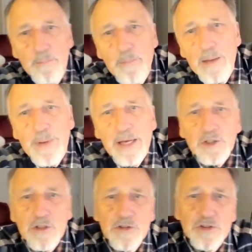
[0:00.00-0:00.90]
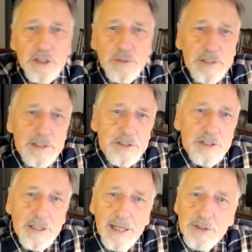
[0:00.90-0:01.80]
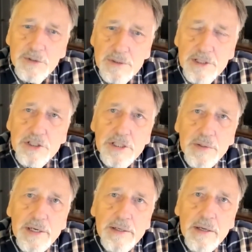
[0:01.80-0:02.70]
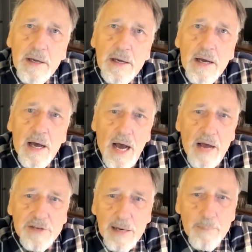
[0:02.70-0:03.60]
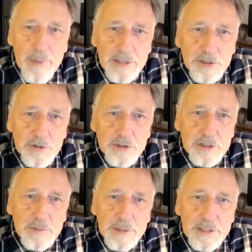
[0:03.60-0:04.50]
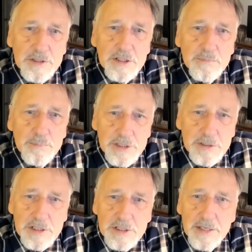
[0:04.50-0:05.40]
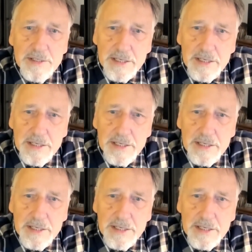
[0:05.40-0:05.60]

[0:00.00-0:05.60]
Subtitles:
My bachelor's degree is in electrical engineering. I've got master's degrees in business and